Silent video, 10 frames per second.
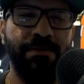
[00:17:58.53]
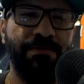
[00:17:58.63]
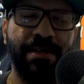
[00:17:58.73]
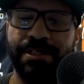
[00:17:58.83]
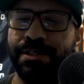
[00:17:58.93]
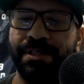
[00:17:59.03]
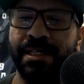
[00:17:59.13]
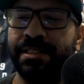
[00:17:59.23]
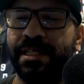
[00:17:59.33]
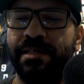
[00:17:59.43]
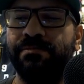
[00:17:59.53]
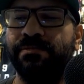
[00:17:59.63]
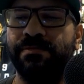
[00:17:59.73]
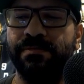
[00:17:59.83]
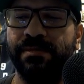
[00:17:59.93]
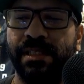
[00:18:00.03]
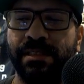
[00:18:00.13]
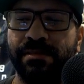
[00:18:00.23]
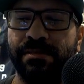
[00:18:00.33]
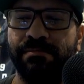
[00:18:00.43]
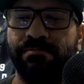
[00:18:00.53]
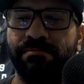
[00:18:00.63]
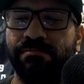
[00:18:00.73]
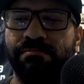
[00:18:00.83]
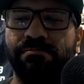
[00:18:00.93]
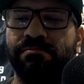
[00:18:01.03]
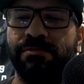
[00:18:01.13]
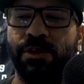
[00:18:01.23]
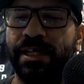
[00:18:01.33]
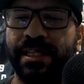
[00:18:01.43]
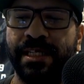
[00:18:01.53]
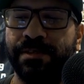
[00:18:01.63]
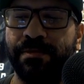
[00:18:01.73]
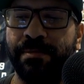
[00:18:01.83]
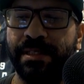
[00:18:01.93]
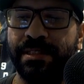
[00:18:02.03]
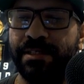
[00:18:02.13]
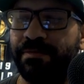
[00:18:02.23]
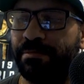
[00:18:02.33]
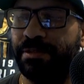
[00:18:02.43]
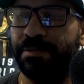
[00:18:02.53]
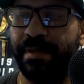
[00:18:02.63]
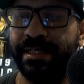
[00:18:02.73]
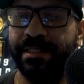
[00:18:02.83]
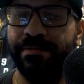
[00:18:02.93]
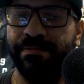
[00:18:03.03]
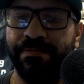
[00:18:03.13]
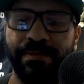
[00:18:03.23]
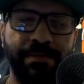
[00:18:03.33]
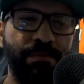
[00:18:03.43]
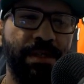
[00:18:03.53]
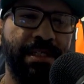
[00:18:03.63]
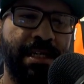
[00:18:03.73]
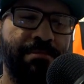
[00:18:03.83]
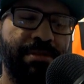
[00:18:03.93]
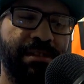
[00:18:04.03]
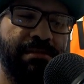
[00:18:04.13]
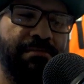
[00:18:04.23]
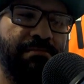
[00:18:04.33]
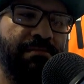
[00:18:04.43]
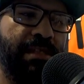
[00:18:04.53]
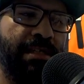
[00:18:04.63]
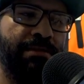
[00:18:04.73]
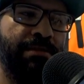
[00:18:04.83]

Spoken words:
freshen things up and look at things from a different perspective and whatnot. But I don't